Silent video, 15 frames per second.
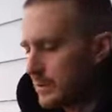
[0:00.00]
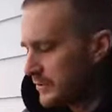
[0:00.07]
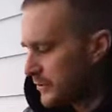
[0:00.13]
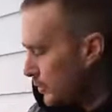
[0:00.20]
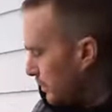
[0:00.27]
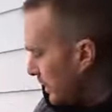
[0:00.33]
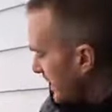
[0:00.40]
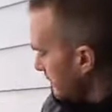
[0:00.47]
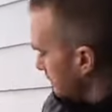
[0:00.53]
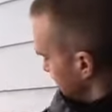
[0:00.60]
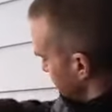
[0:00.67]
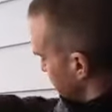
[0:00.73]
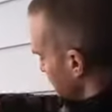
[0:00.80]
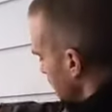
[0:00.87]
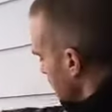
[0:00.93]
sourdough bread.
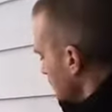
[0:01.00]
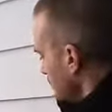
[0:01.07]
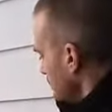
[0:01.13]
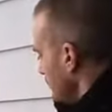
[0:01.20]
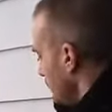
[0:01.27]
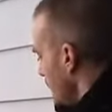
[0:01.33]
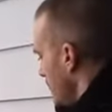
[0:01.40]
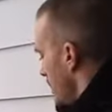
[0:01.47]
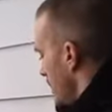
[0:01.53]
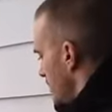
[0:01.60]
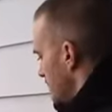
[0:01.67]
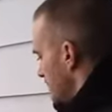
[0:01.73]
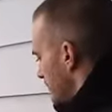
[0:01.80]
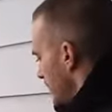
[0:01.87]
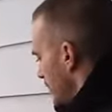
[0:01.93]

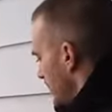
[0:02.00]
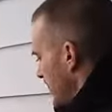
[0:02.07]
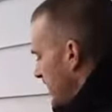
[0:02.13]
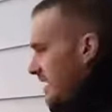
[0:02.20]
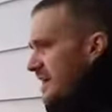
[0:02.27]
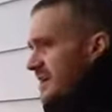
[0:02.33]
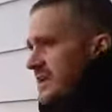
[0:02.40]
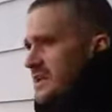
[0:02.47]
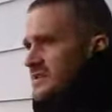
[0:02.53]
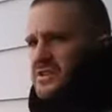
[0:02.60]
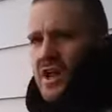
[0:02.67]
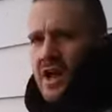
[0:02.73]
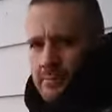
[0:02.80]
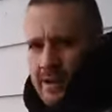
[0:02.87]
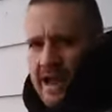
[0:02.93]
So, okay, it,
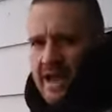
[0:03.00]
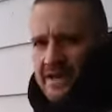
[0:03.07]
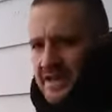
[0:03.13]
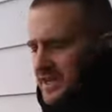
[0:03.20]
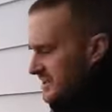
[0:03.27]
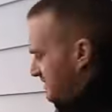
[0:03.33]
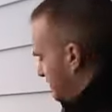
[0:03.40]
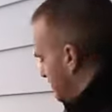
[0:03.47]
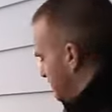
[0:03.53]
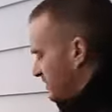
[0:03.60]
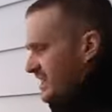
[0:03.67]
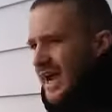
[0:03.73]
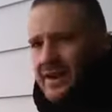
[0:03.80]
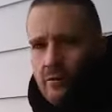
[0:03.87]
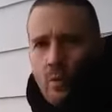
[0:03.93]
it's not bad.
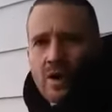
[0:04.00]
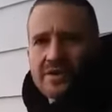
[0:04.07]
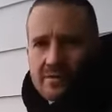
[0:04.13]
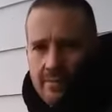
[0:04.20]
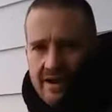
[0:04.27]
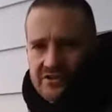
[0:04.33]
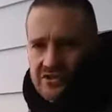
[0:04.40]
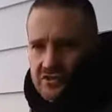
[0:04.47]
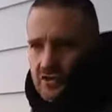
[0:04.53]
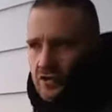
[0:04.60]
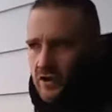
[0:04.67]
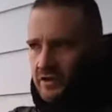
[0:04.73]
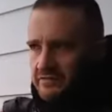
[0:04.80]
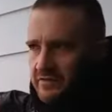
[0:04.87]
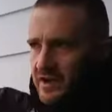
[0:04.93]
It's kind of one
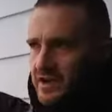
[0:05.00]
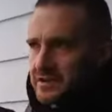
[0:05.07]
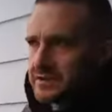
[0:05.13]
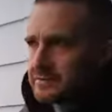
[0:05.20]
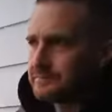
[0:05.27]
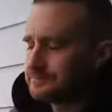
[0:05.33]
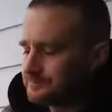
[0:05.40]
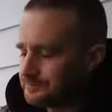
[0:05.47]
dimensional, I find,